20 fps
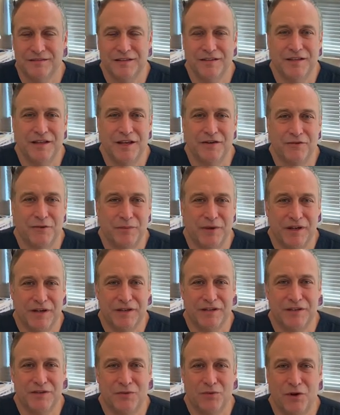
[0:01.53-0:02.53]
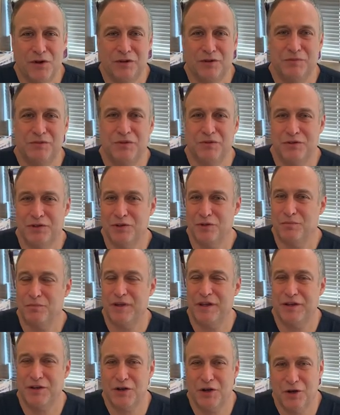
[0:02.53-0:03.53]
Hey everybody, welcome to another
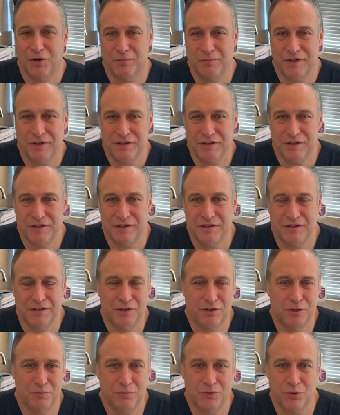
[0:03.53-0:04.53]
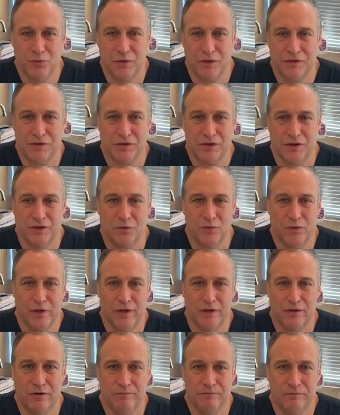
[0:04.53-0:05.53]
Mancoll Minute. Hope your week's gone
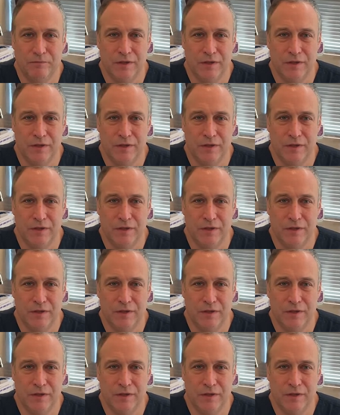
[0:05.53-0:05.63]
well.